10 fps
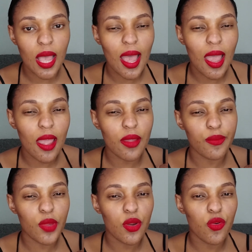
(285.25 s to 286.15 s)

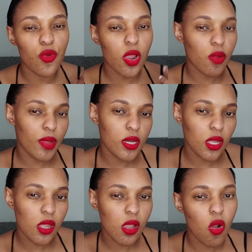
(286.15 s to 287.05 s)
I'm recommending,